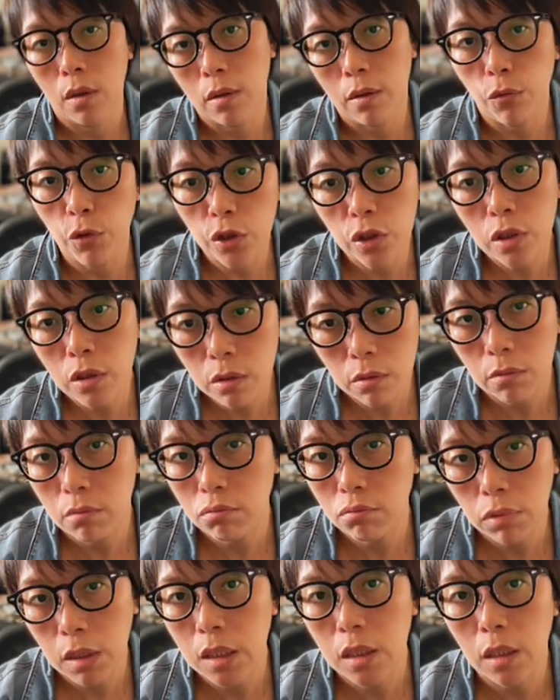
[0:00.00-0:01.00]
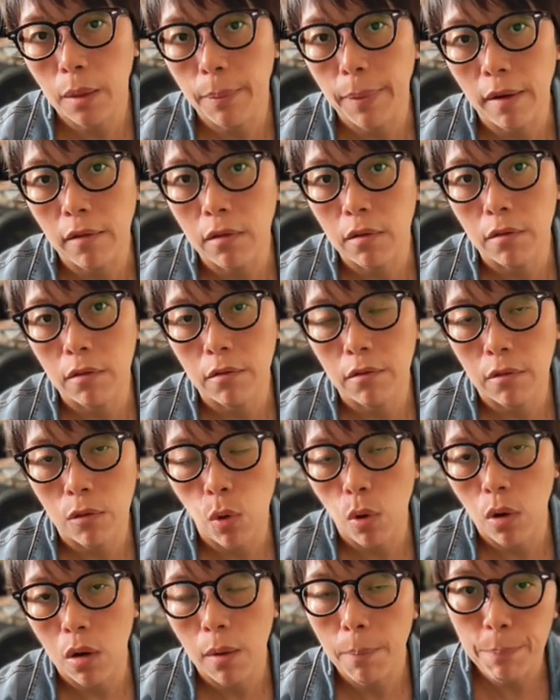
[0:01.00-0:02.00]
which is about
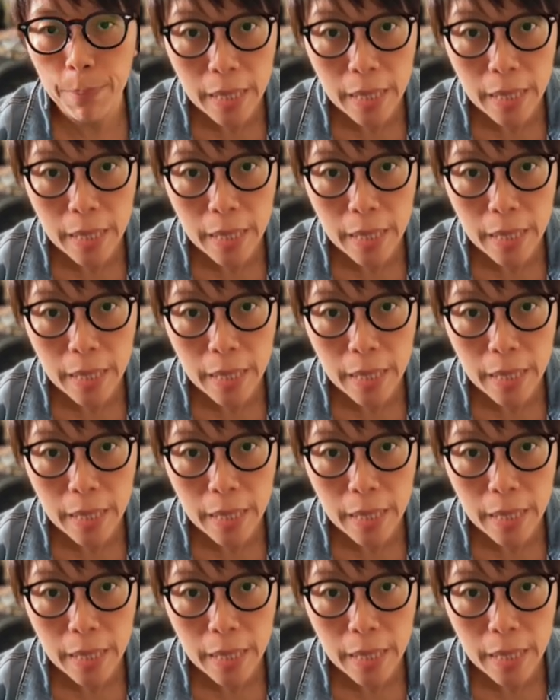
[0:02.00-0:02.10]
$1